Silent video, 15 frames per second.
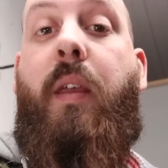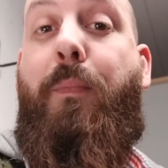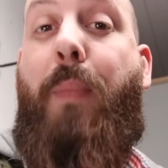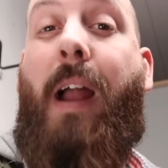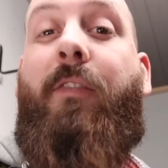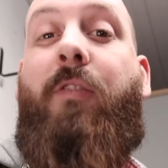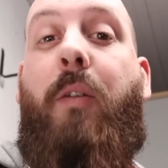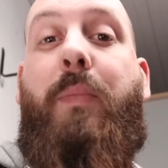The
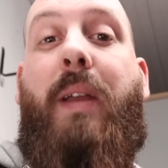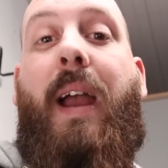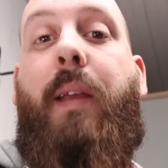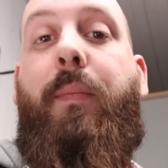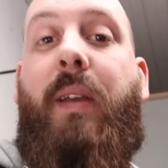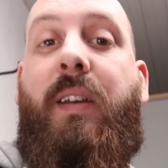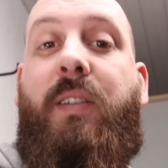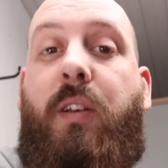background
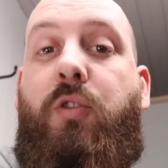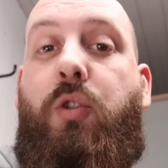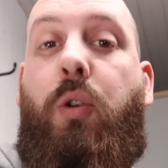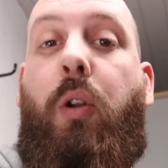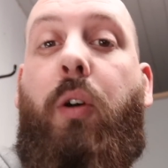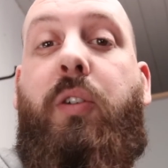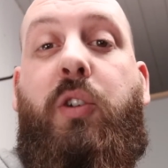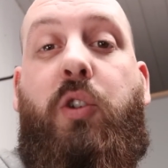behind me is a
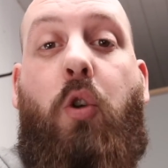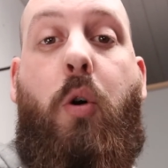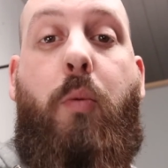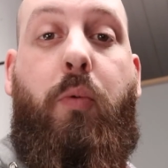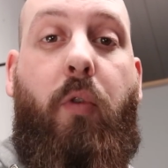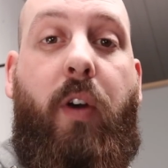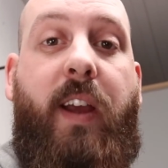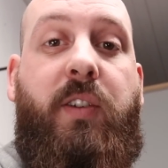Dulux
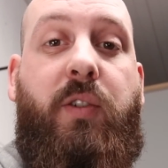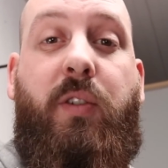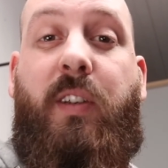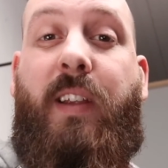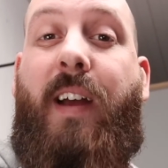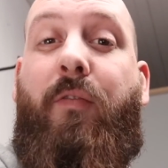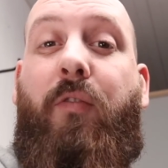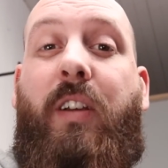Storm Grey, so it's
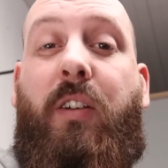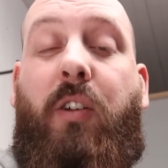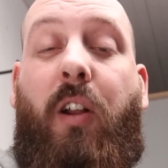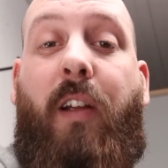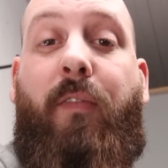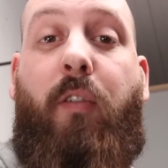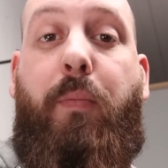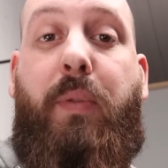that
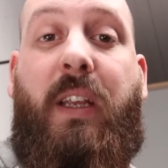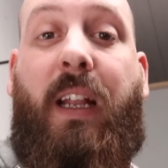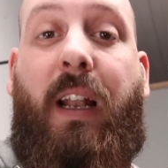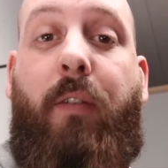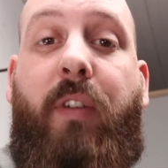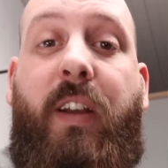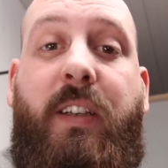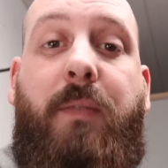colour for a
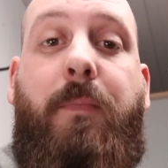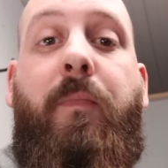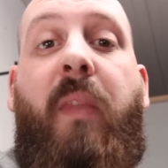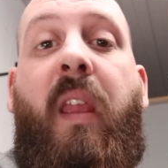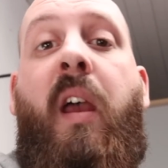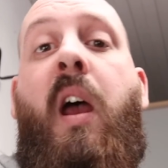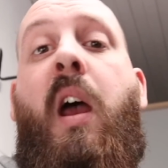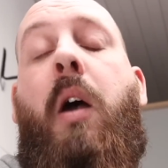particular reason.
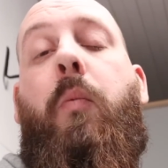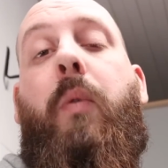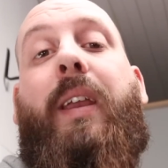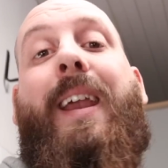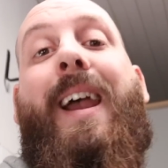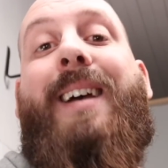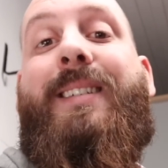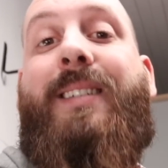We're
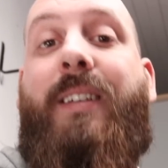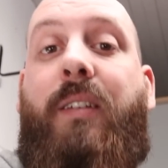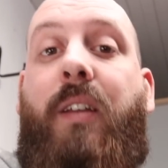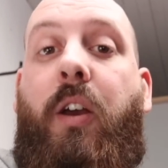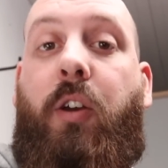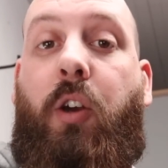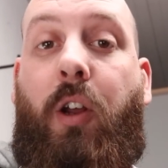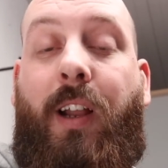
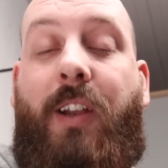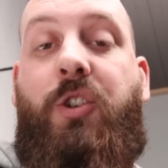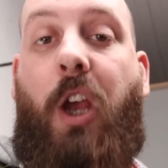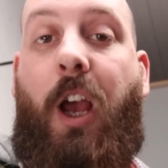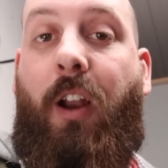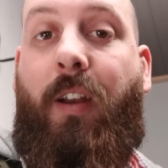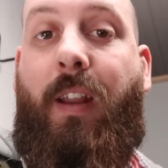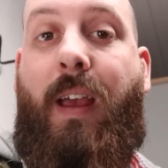casting a coloured
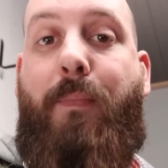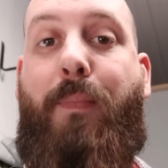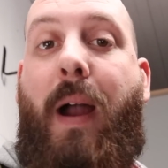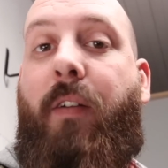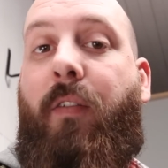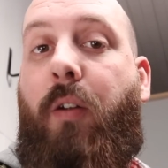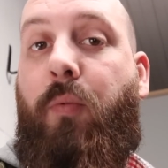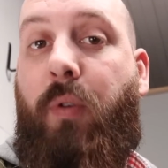gel onto that
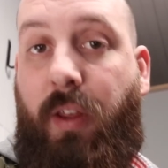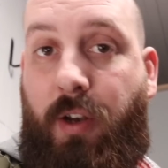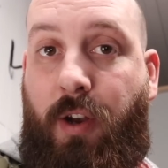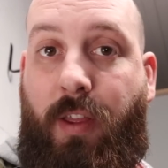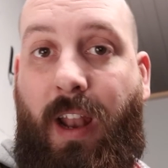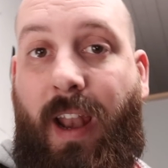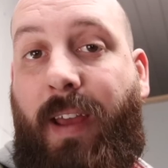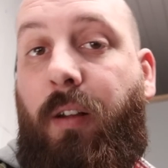background with
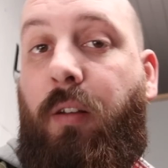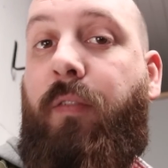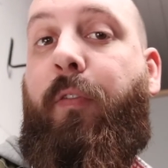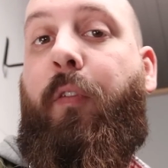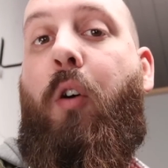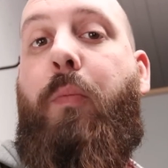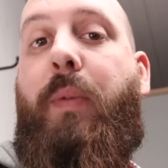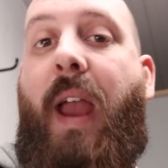another light on the
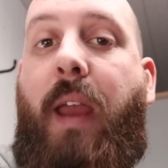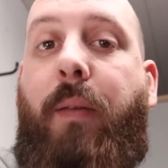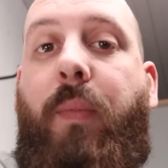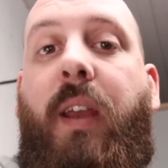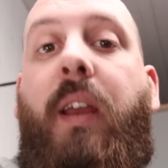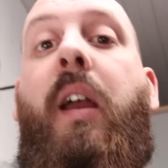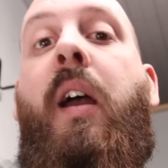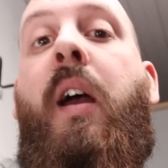floor behind
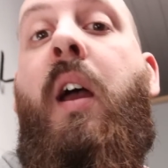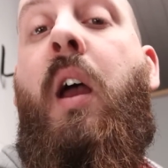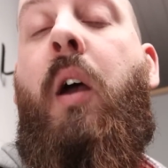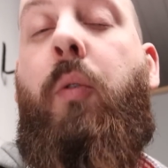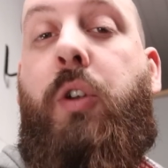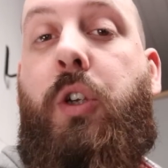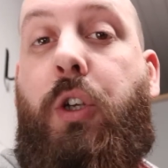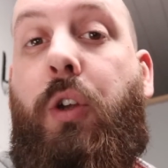me,
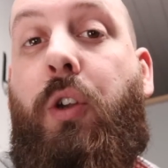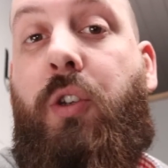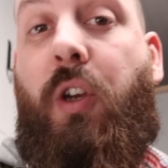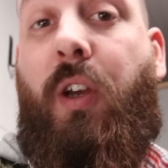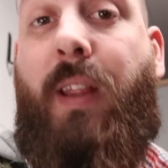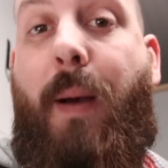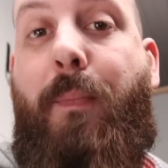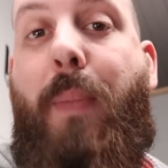which is going to
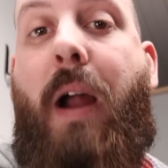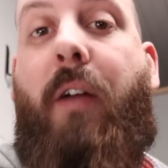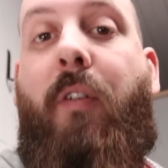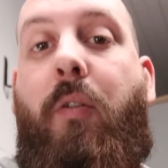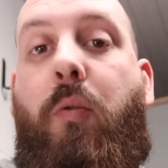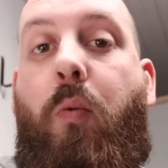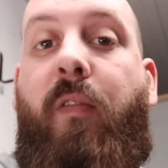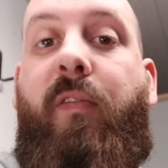turn that
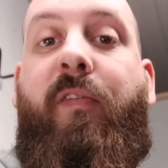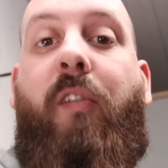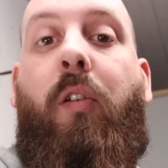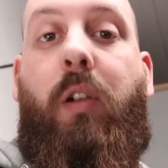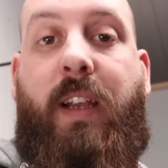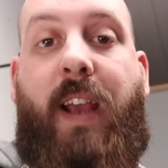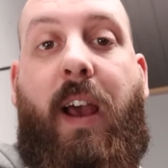background to a full